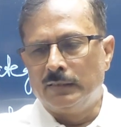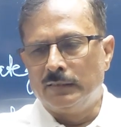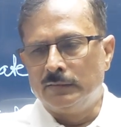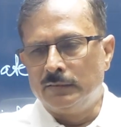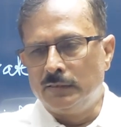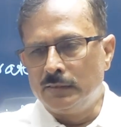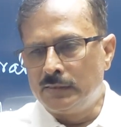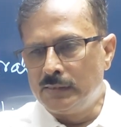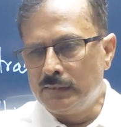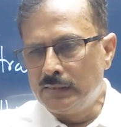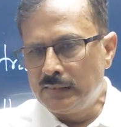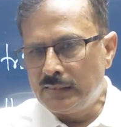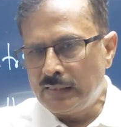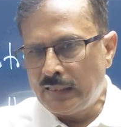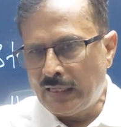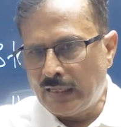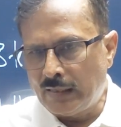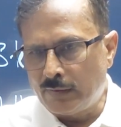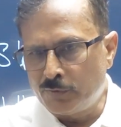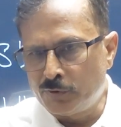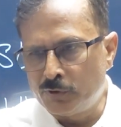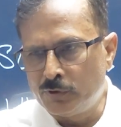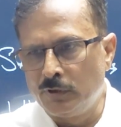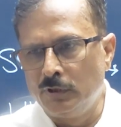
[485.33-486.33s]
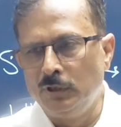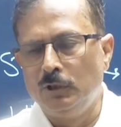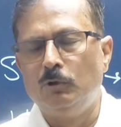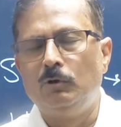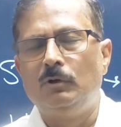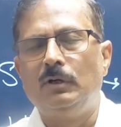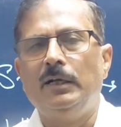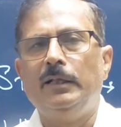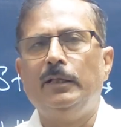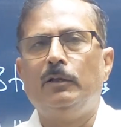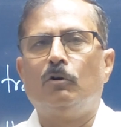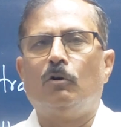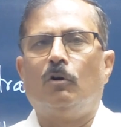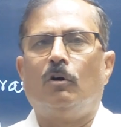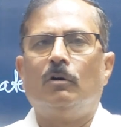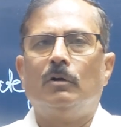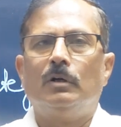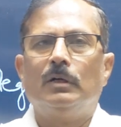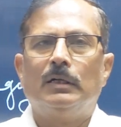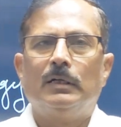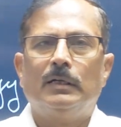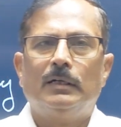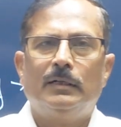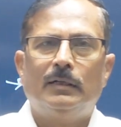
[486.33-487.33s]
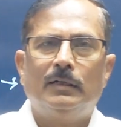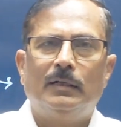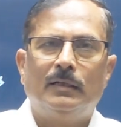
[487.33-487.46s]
This is absolutely wrong